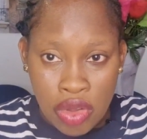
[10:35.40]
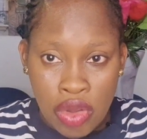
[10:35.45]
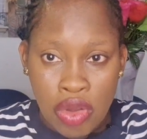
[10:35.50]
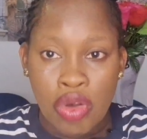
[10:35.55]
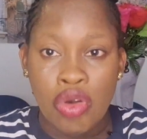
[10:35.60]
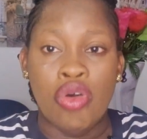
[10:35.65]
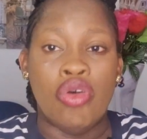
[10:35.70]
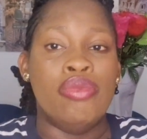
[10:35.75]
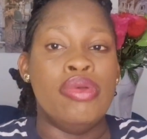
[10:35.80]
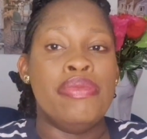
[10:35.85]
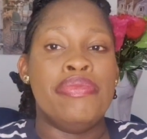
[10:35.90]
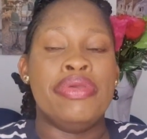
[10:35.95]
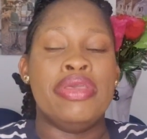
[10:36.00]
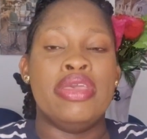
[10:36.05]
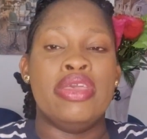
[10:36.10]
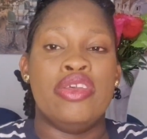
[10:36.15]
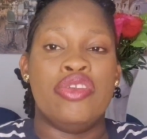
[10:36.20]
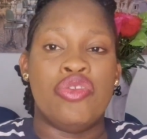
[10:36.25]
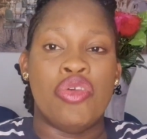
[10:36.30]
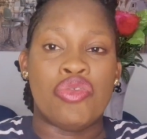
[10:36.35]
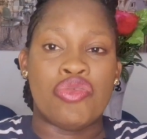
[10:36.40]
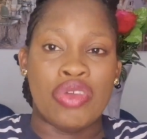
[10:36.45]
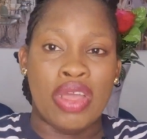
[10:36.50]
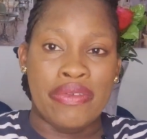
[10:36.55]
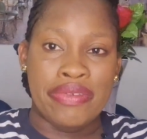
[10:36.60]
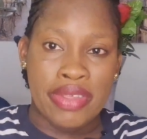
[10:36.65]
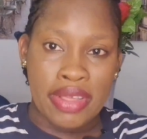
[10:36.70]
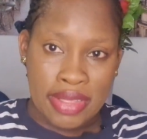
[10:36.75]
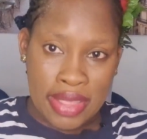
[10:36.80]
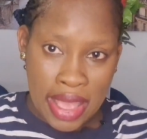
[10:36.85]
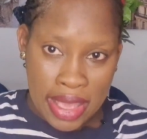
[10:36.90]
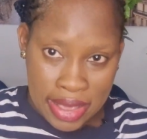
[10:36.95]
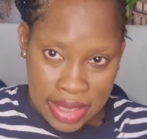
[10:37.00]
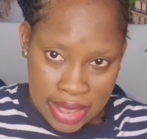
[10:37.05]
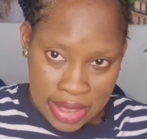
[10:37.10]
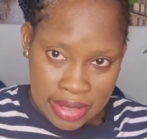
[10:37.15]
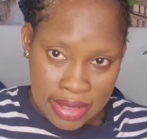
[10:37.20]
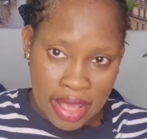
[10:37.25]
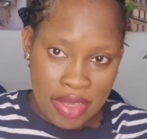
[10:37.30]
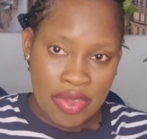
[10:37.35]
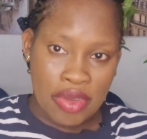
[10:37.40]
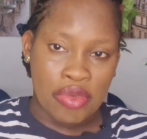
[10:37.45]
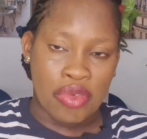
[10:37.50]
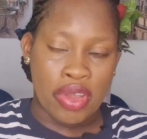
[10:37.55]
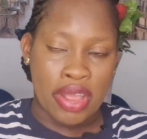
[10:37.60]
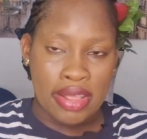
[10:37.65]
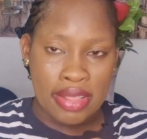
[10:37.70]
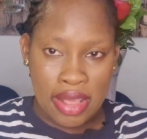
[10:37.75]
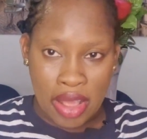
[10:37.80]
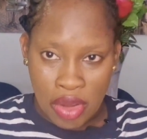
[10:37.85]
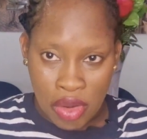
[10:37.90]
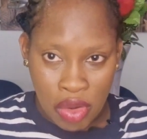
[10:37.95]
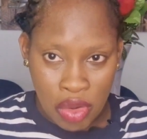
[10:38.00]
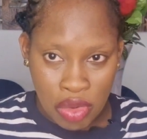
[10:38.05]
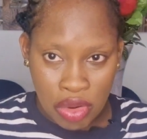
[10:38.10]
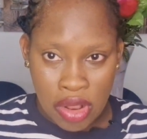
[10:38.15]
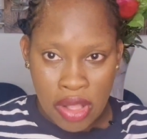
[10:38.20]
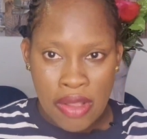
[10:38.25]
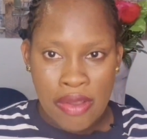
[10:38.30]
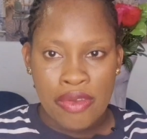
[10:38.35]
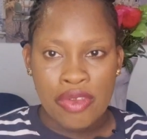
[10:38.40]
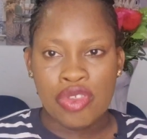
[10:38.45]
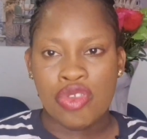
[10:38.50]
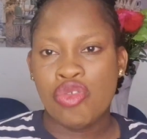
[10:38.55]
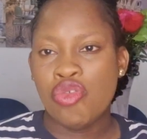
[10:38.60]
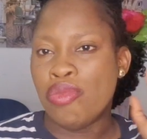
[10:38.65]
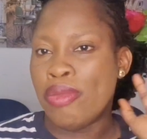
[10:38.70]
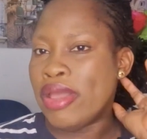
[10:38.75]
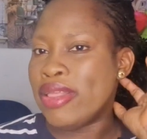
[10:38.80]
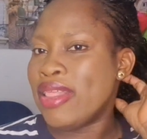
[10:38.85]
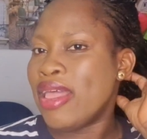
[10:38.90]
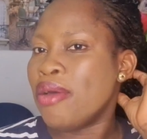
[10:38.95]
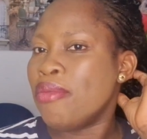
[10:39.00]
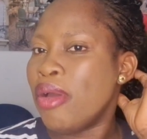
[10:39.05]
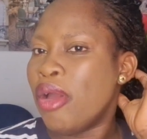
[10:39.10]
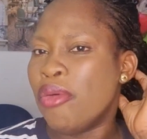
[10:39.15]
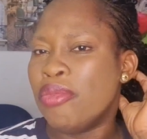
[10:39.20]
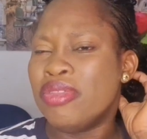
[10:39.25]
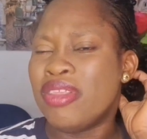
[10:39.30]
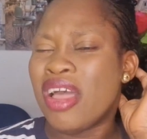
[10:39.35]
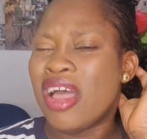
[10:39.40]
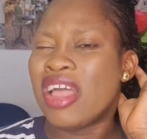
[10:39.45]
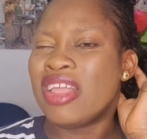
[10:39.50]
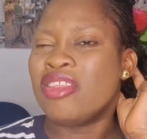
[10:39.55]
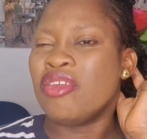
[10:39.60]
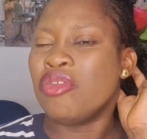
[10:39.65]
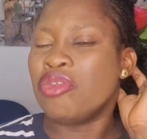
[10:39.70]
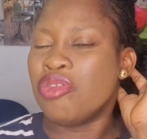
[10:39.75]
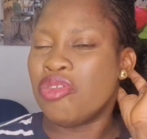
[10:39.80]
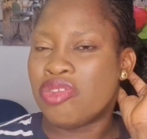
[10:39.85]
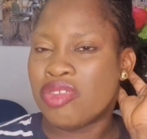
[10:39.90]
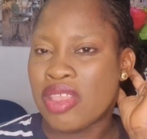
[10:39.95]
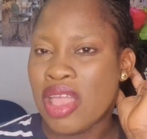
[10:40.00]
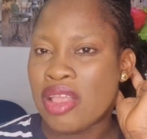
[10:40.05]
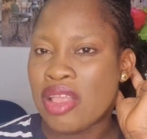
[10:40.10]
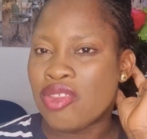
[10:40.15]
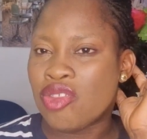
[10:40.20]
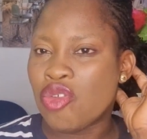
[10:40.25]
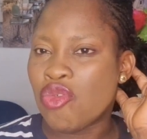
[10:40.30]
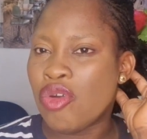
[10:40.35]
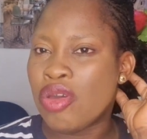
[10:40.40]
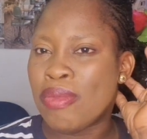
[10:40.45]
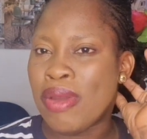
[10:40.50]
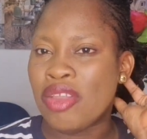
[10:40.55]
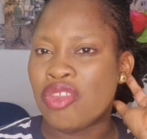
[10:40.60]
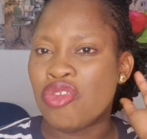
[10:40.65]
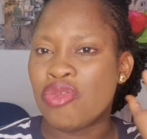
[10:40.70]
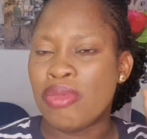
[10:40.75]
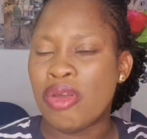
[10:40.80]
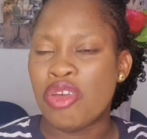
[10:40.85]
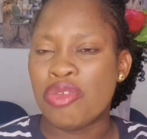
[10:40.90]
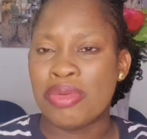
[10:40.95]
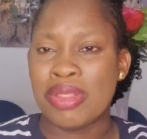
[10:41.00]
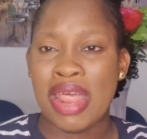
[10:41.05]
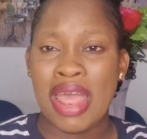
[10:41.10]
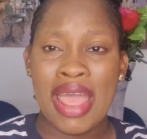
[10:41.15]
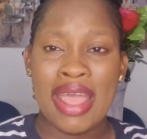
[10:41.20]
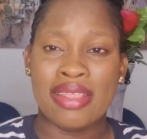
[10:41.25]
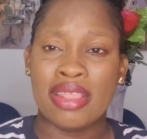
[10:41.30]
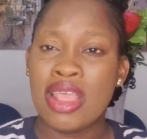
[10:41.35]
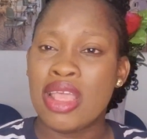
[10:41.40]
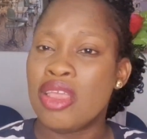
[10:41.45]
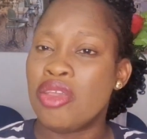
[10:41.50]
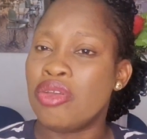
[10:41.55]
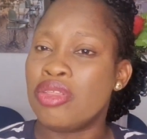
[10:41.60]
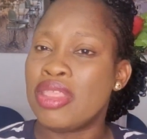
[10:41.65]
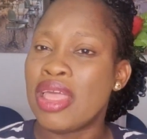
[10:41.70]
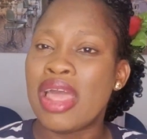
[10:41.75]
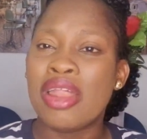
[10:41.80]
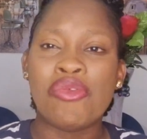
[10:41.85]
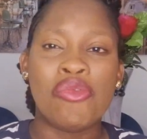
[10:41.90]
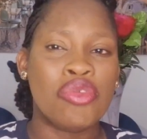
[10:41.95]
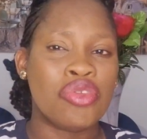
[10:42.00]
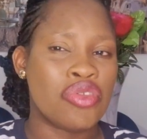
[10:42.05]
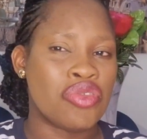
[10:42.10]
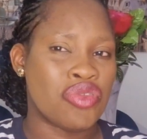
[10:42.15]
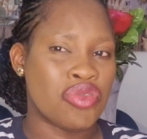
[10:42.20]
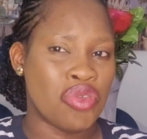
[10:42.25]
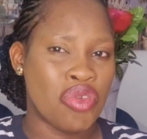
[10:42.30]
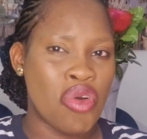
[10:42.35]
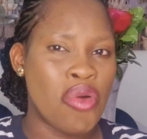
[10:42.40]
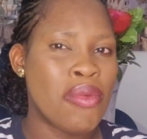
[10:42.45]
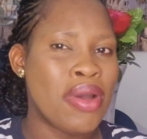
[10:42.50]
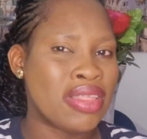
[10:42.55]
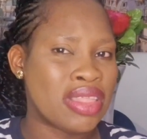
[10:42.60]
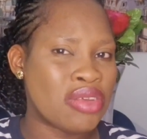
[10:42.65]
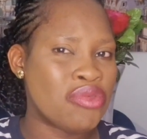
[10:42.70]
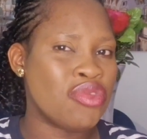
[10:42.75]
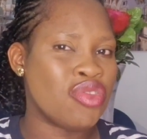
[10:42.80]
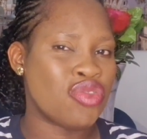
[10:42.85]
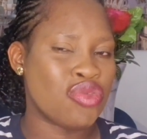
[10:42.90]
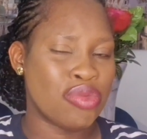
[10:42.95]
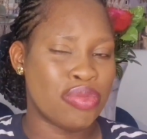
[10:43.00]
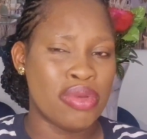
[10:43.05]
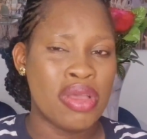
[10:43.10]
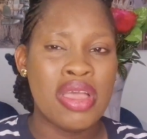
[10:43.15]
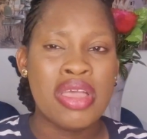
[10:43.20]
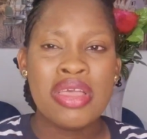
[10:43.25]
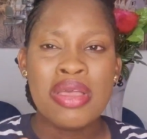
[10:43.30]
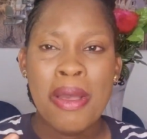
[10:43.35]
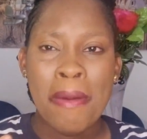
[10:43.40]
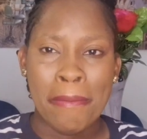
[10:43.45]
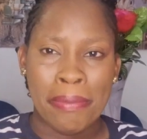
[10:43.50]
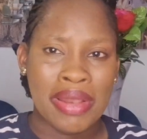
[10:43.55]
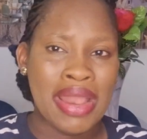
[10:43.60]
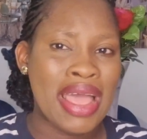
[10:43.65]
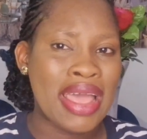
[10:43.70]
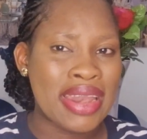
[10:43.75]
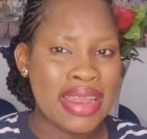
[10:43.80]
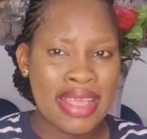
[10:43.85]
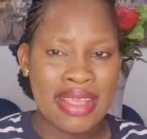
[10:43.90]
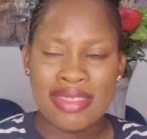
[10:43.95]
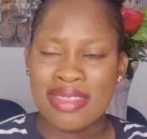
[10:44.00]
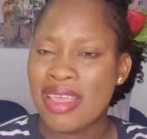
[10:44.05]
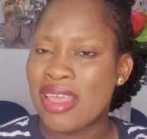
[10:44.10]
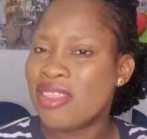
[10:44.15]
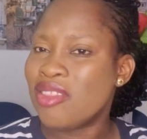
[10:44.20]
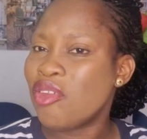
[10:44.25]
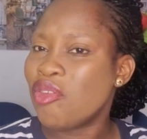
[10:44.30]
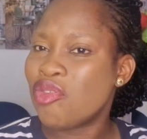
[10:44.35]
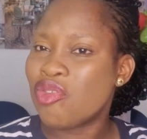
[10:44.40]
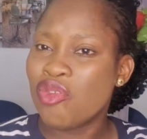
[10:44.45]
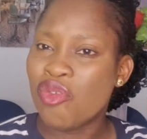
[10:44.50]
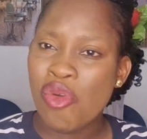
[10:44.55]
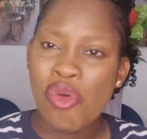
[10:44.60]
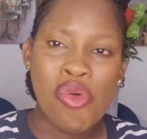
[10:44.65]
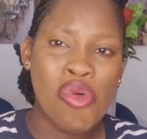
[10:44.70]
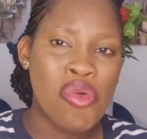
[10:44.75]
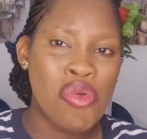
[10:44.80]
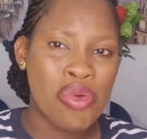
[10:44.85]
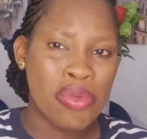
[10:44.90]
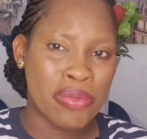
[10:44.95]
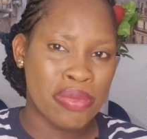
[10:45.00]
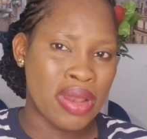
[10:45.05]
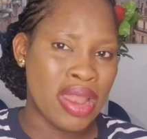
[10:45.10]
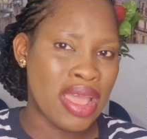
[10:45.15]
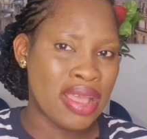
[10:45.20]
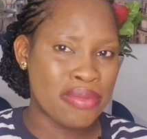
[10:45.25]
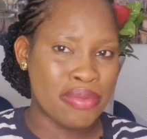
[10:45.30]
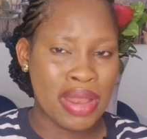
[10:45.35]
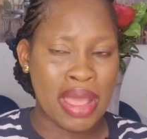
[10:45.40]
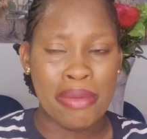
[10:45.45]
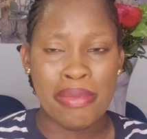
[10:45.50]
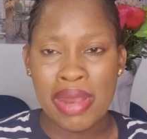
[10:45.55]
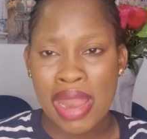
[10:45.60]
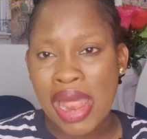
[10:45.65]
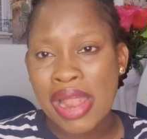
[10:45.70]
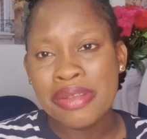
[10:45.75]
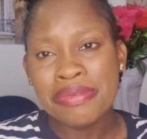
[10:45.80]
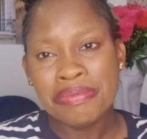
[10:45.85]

or maybe he doesn't have data again. That's when we end that call. So my dad understands. So when I told my husband that I think your dad wants us to come, I think we should plan it and just go, blah blah blah.